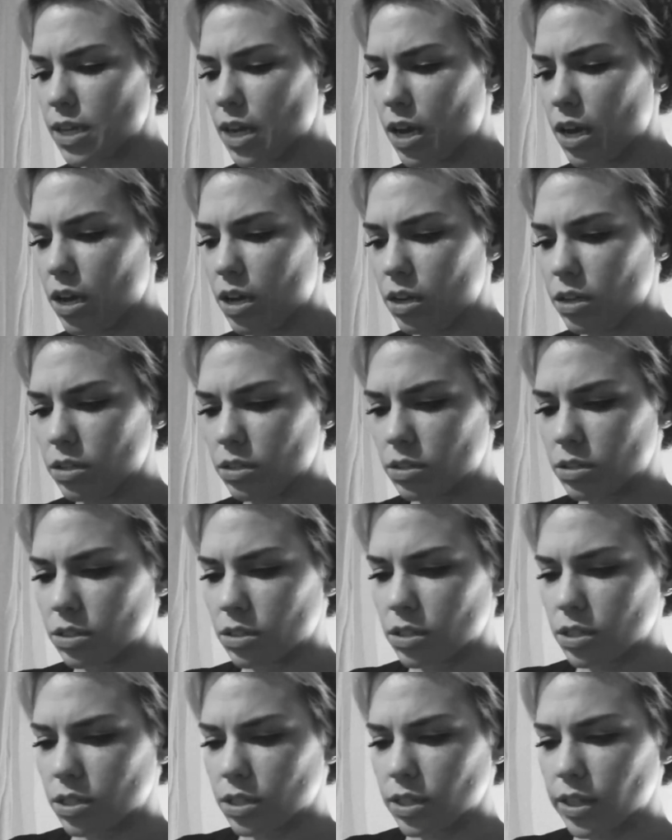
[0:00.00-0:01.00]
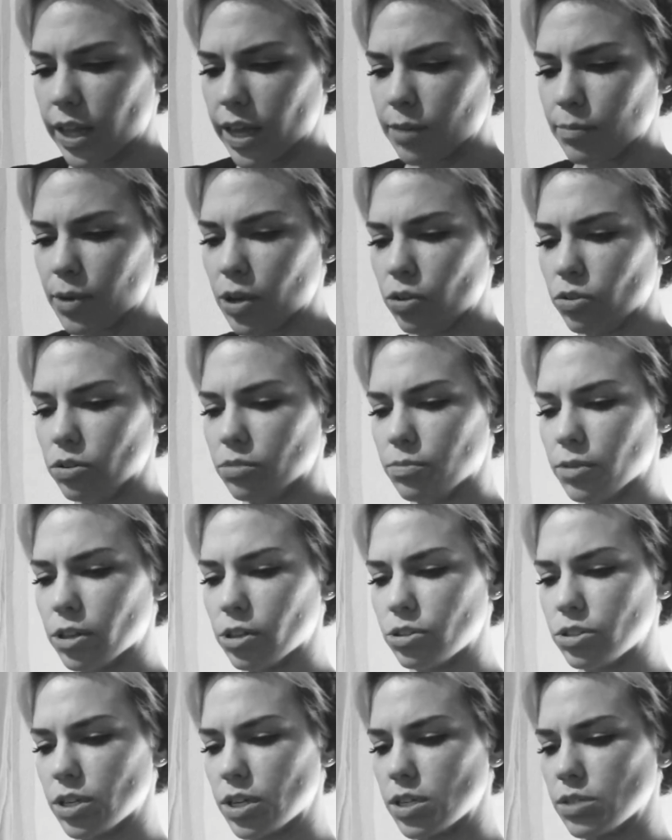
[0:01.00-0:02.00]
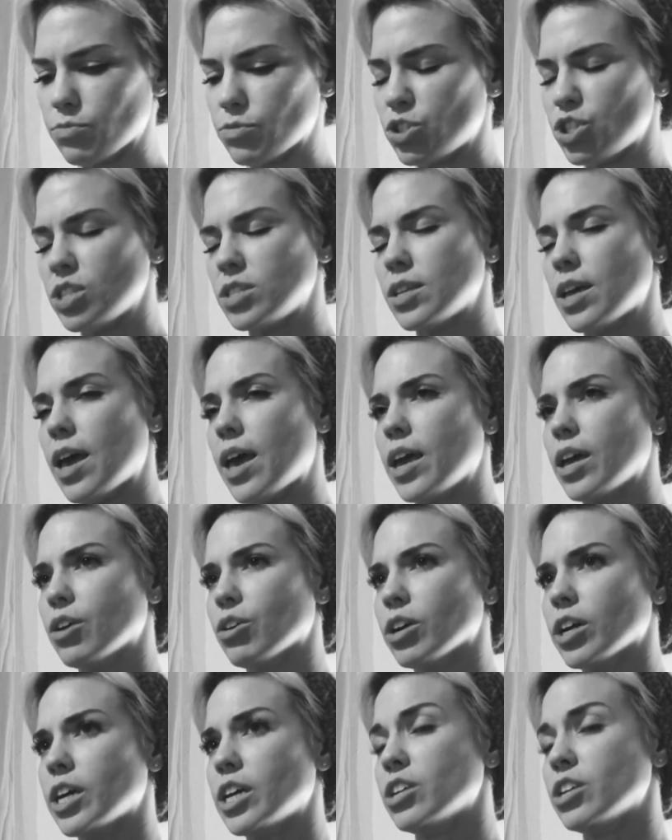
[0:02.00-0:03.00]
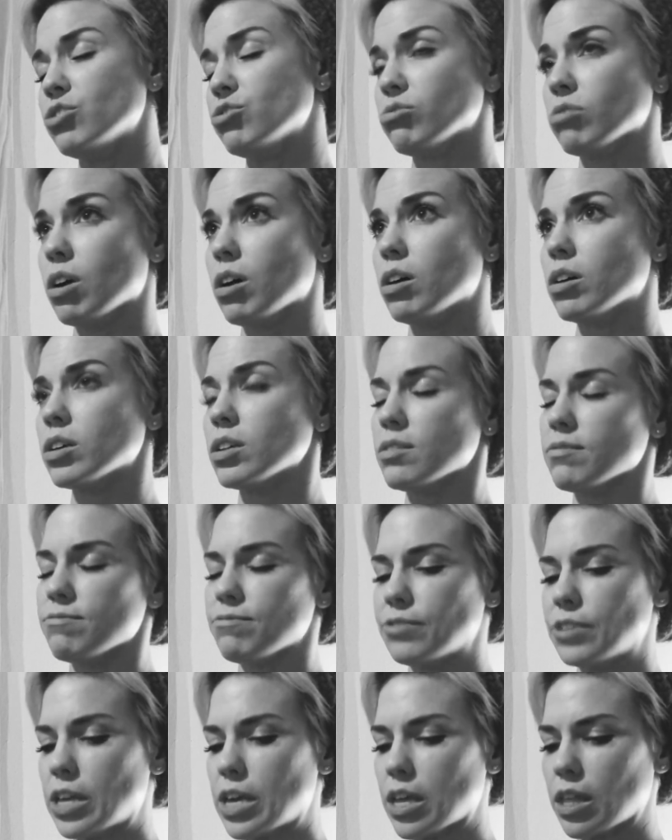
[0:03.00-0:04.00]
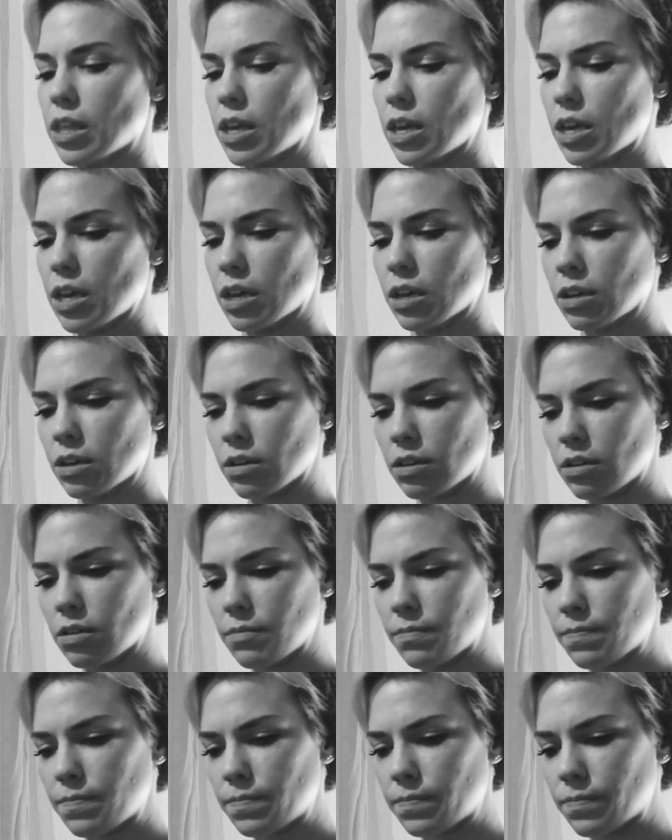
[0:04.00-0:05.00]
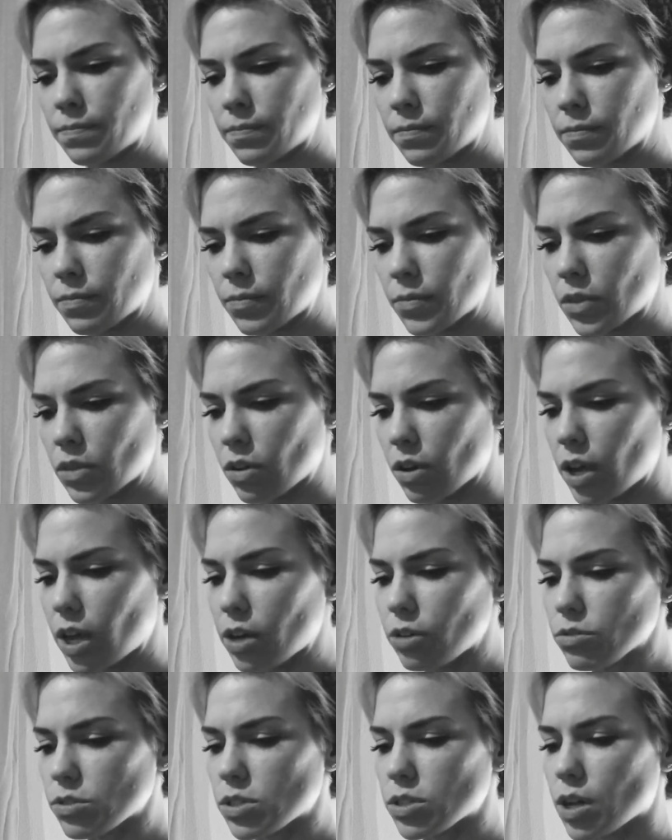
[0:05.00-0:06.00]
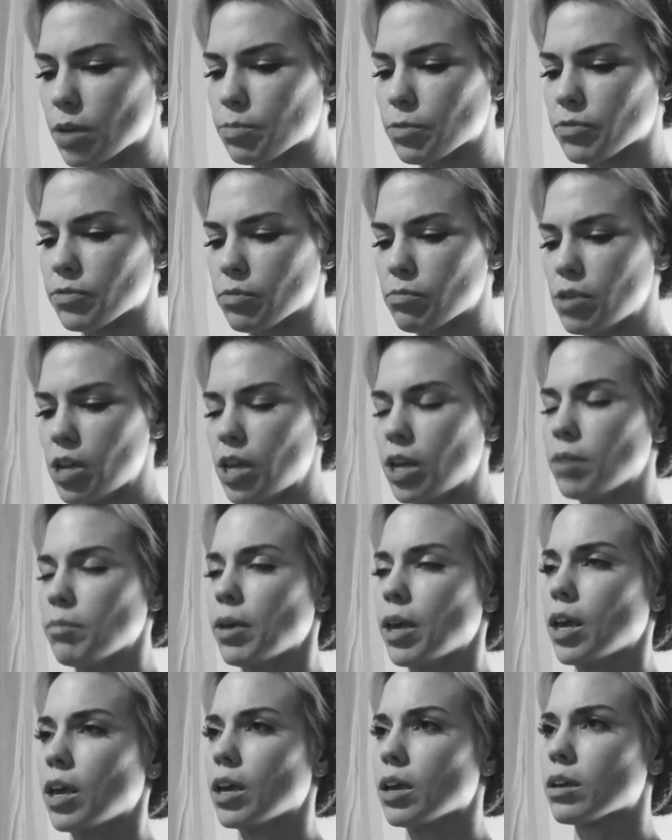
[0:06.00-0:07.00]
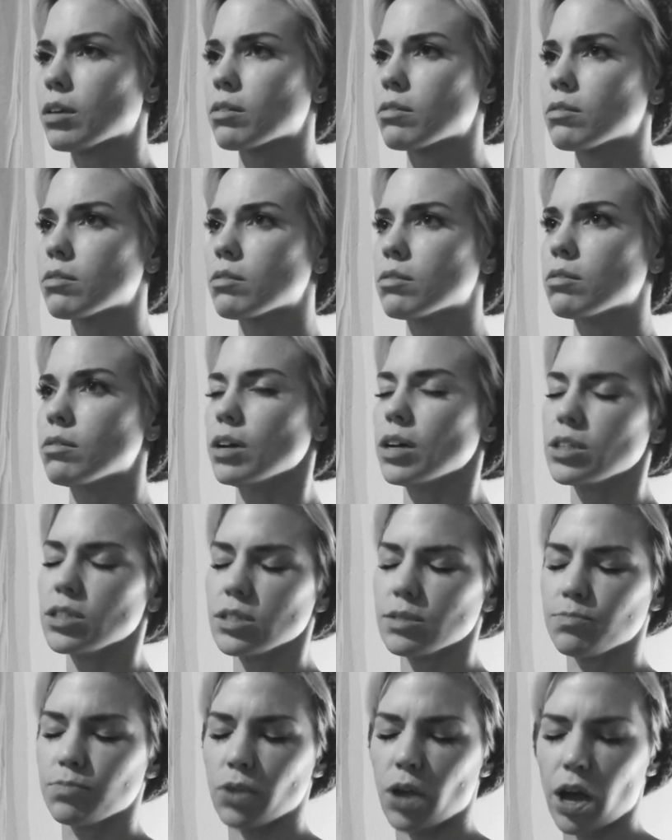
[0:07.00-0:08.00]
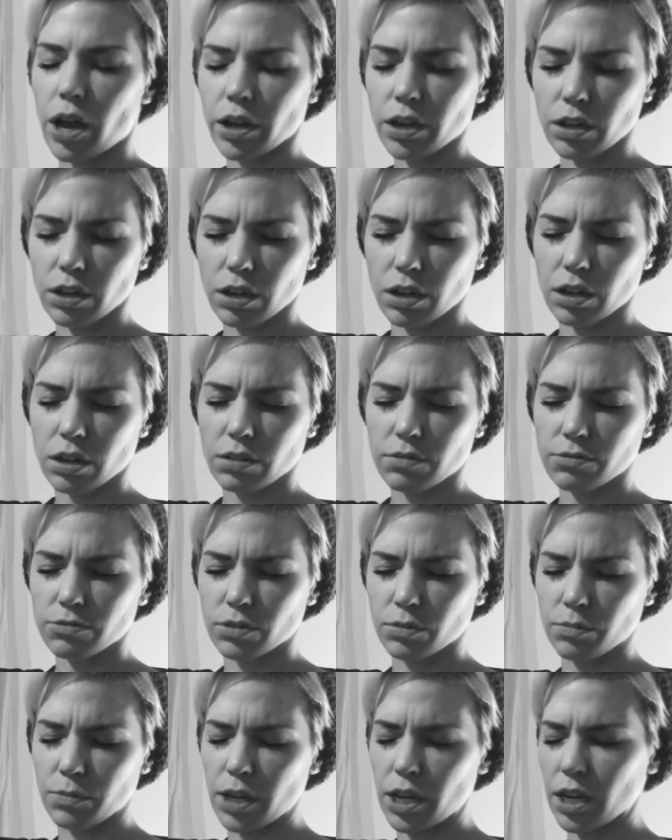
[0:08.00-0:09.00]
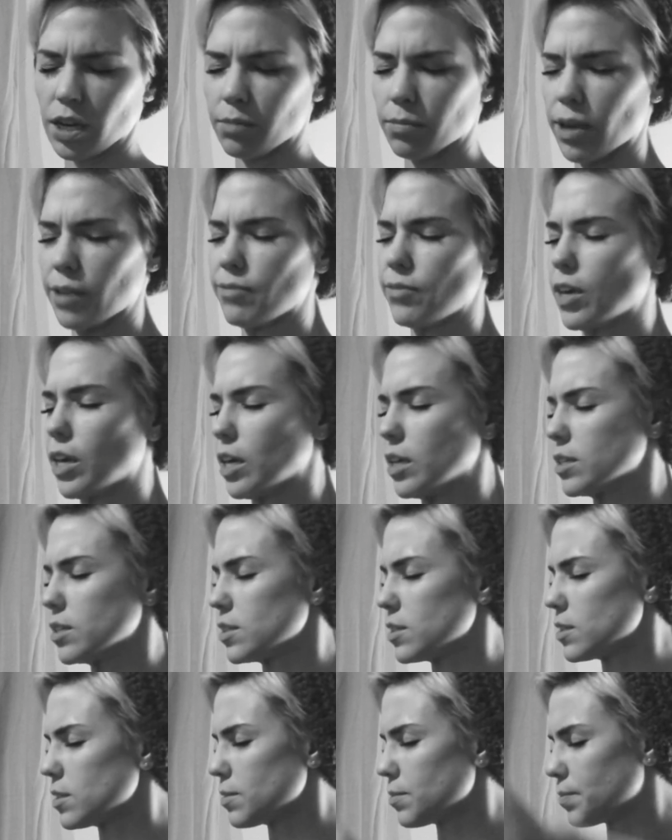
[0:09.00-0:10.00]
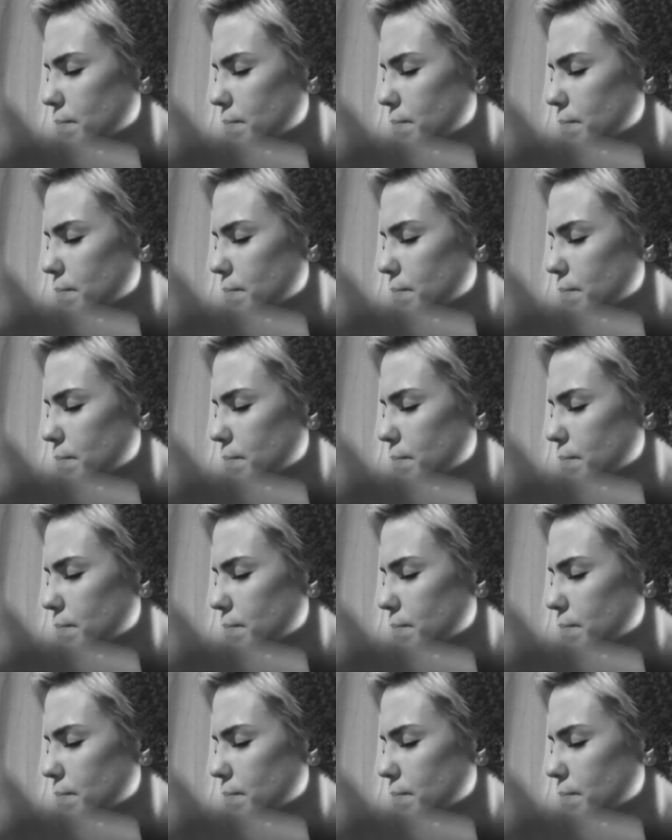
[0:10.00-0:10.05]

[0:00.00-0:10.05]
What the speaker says: down like my older brother does when she's angry and drunk and flailing. I don't stop her from hitting me. I just block her from hitting my face.